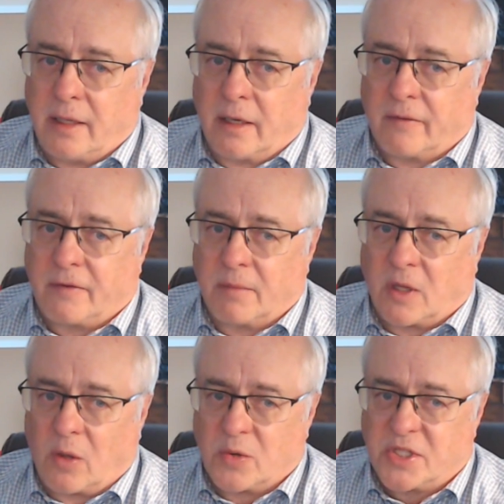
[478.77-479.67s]
from
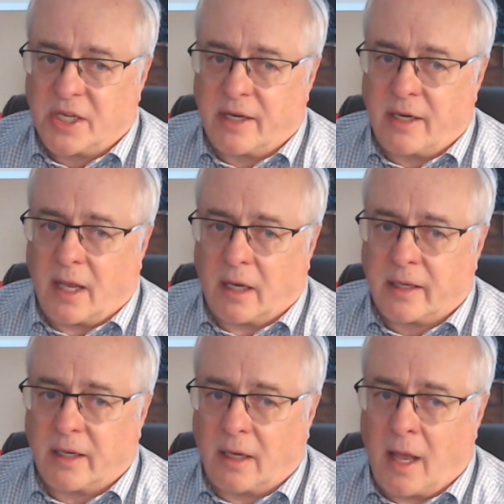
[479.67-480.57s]
close in
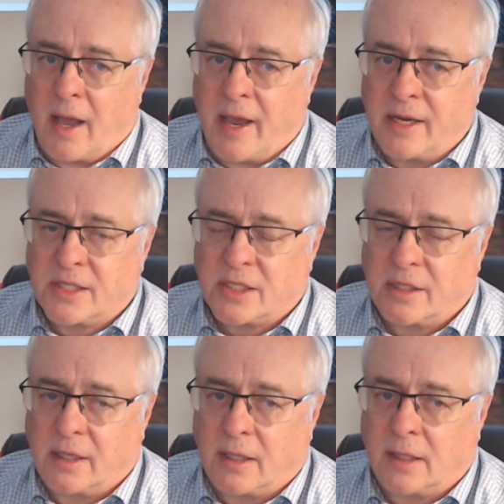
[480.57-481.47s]
delicate lies.
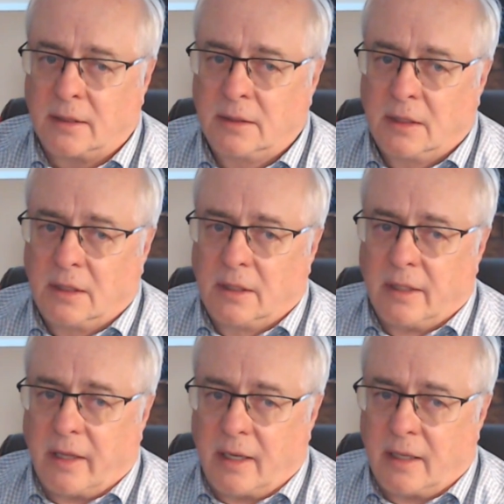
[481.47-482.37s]

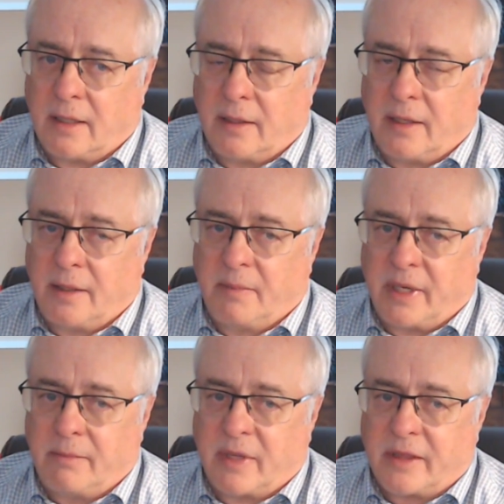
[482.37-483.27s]

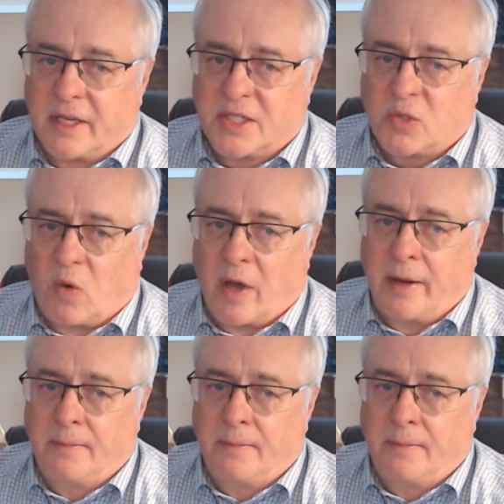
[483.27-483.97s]
But this one